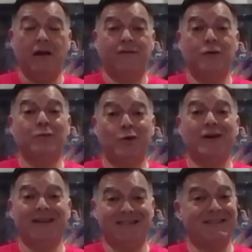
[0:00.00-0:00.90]
If you're
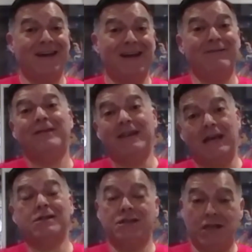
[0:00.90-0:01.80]
booking today for
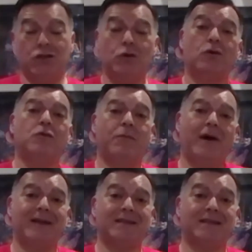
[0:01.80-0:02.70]
next year, you could
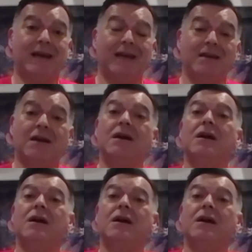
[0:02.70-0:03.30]
buy it today.